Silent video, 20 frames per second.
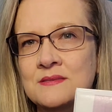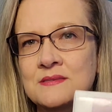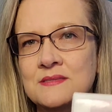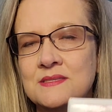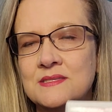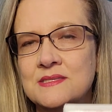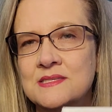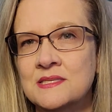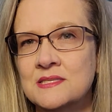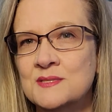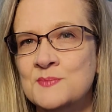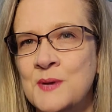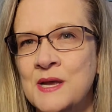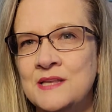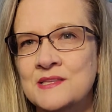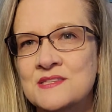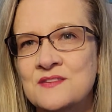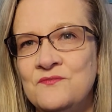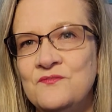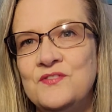Since
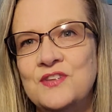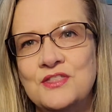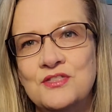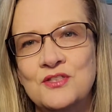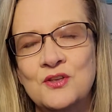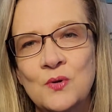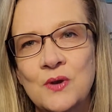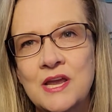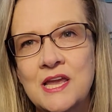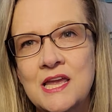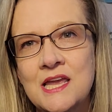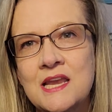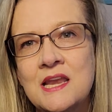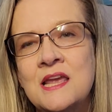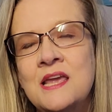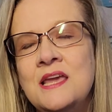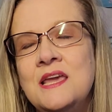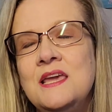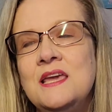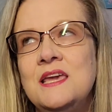mine's in 5th grade,
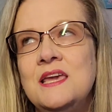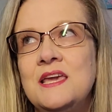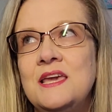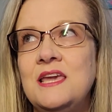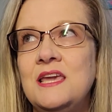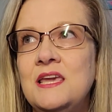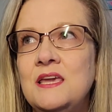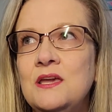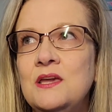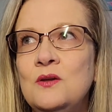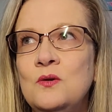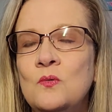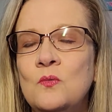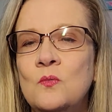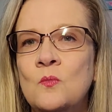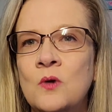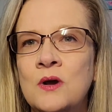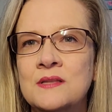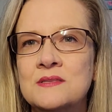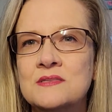he
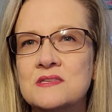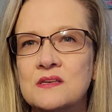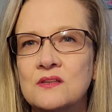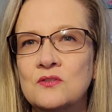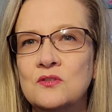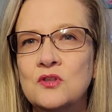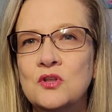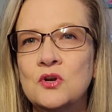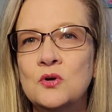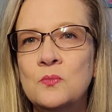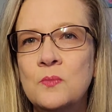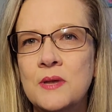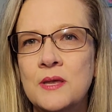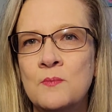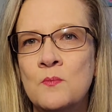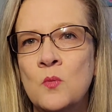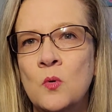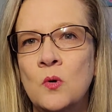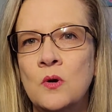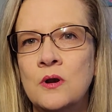wants a little bit
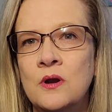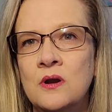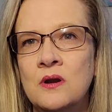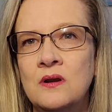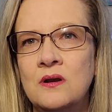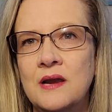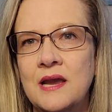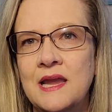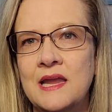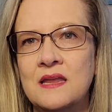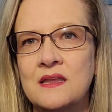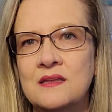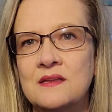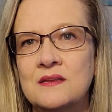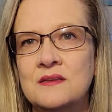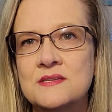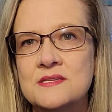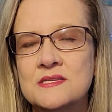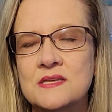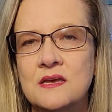more,
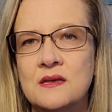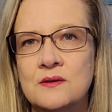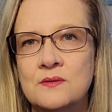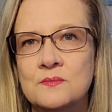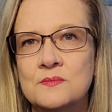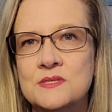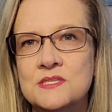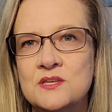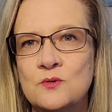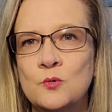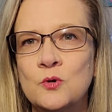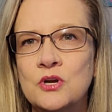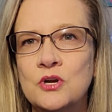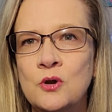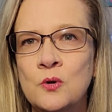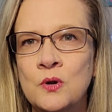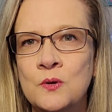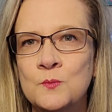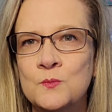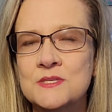and so we're
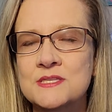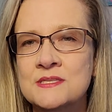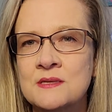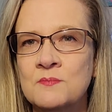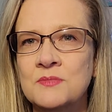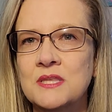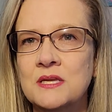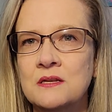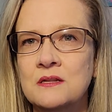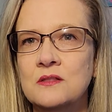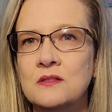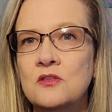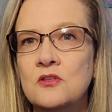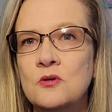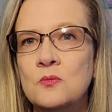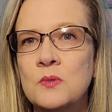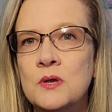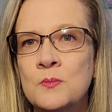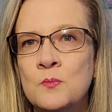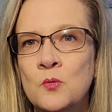going with something a little
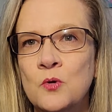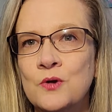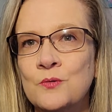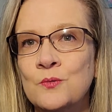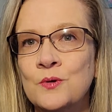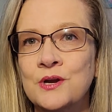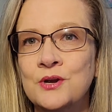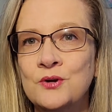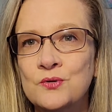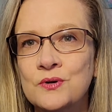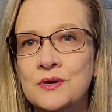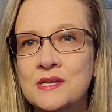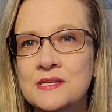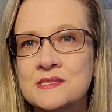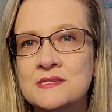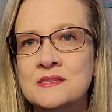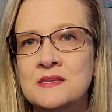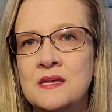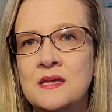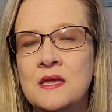bit more rigorous.